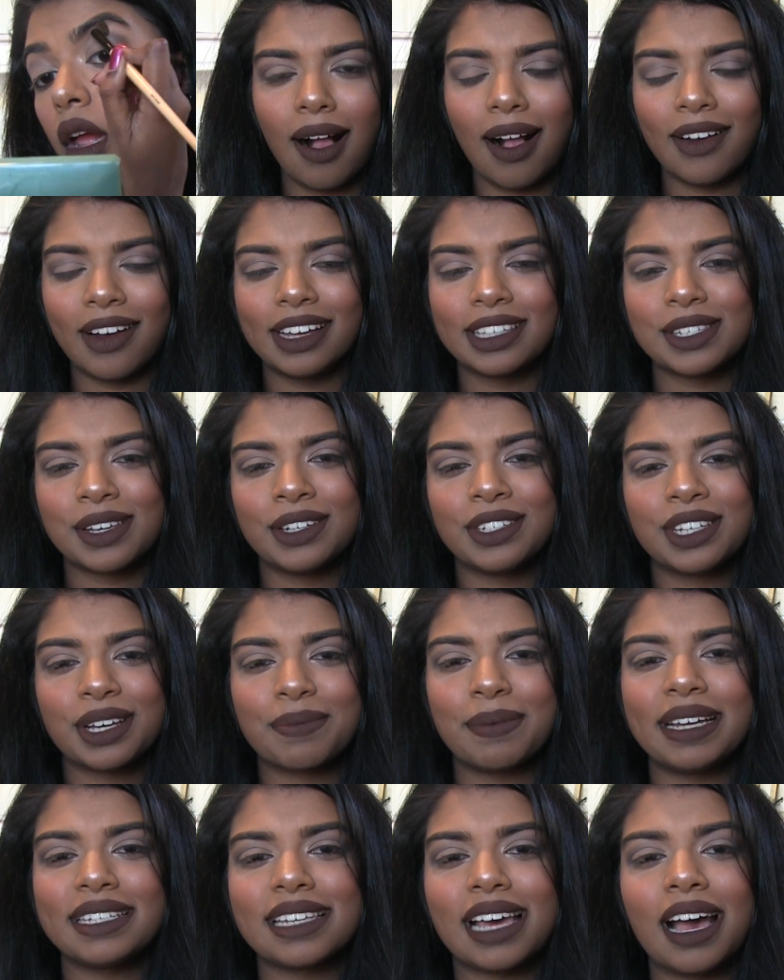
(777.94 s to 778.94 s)
Alright, so I
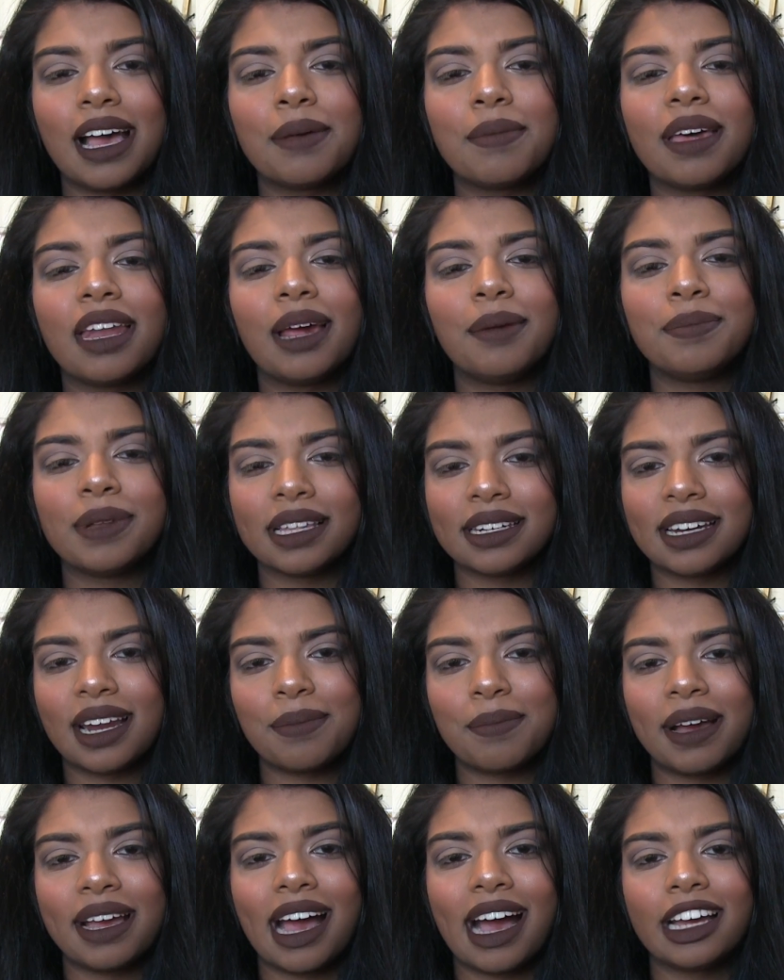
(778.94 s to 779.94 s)
took my time and I blended
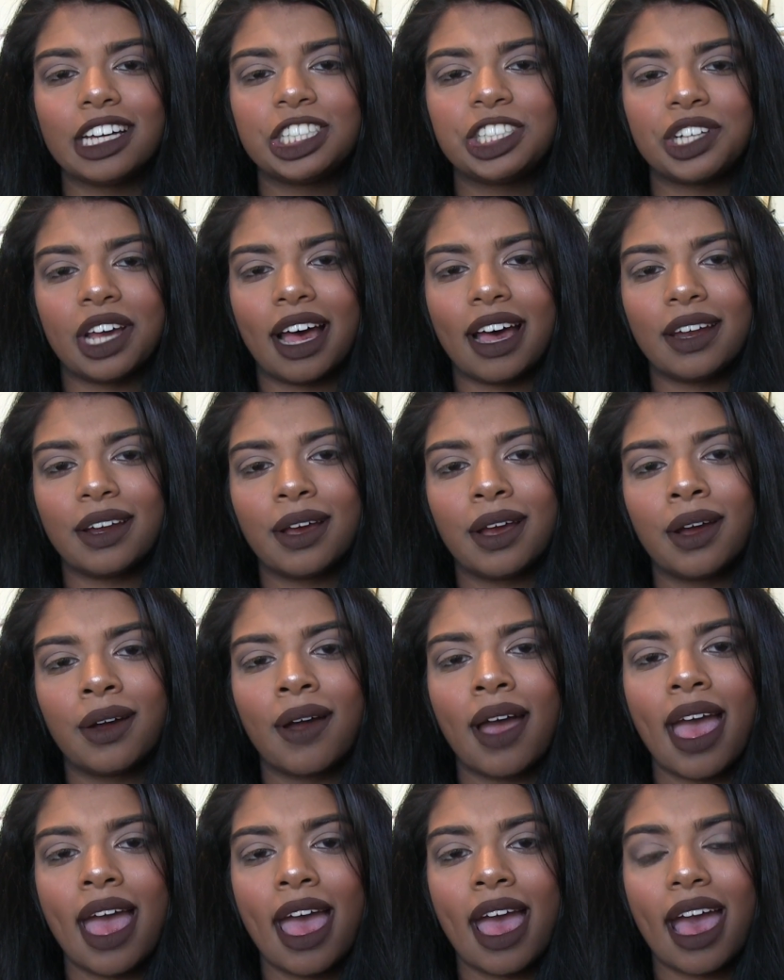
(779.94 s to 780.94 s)
out my
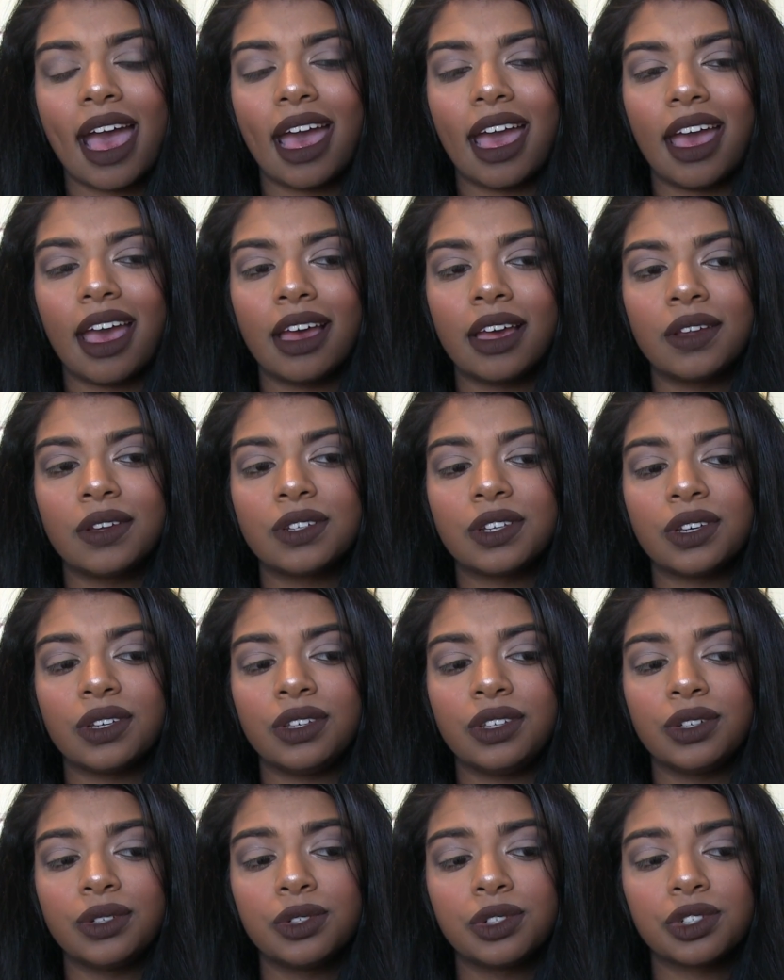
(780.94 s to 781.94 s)
eyeshadow, and
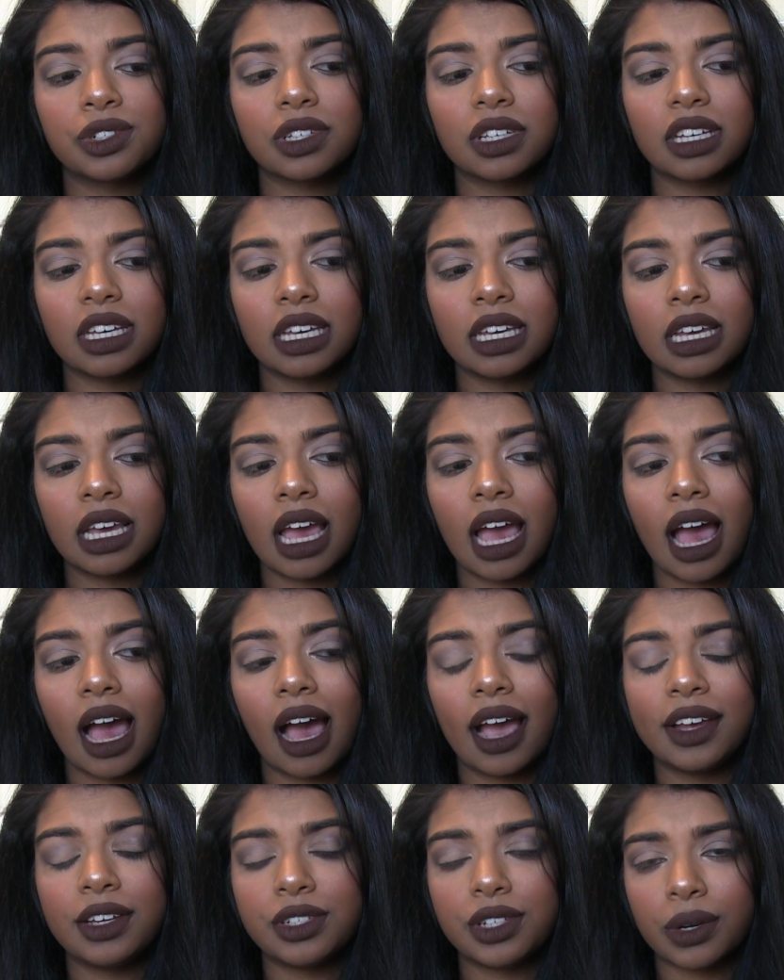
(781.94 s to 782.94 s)
usually
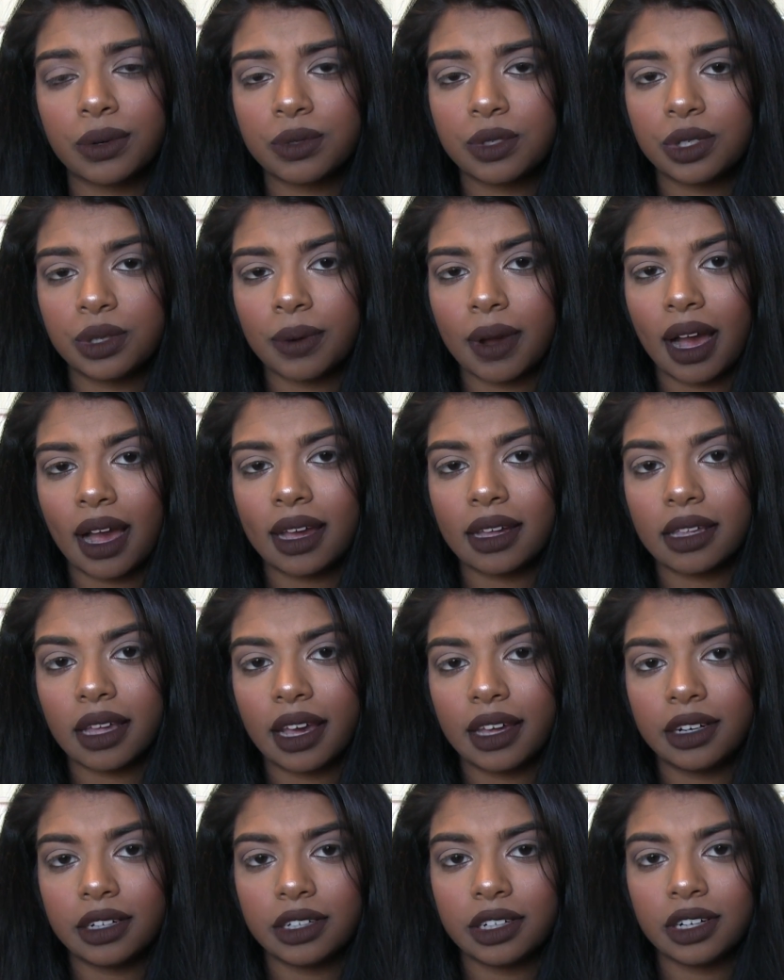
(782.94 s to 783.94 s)
I don't do
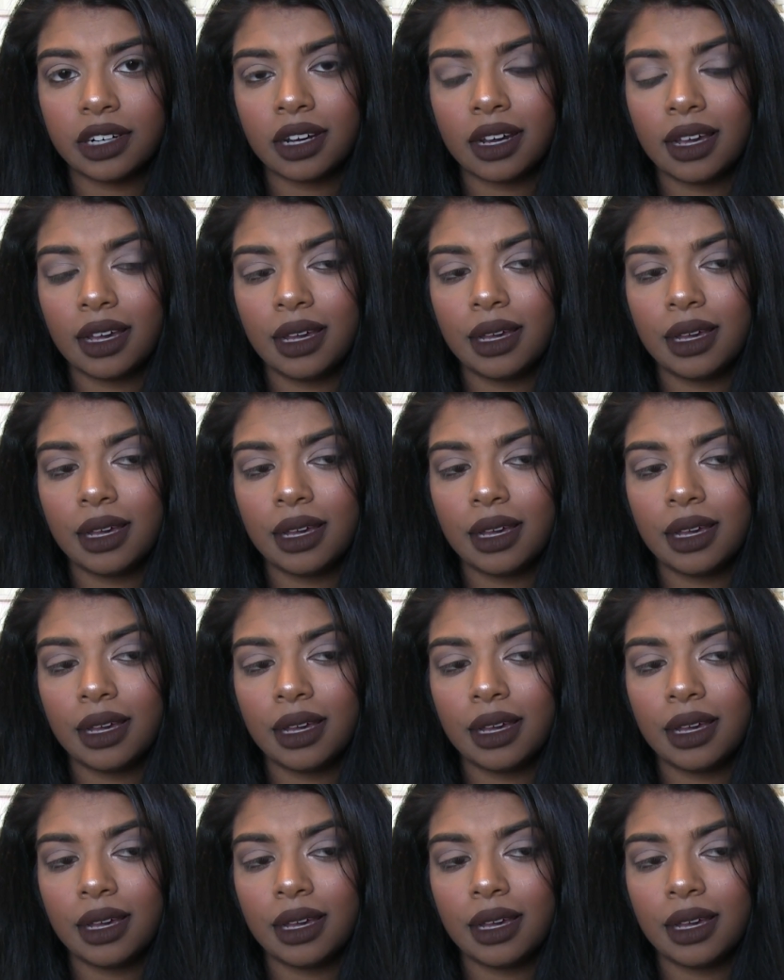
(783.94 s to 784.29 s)
eyeliner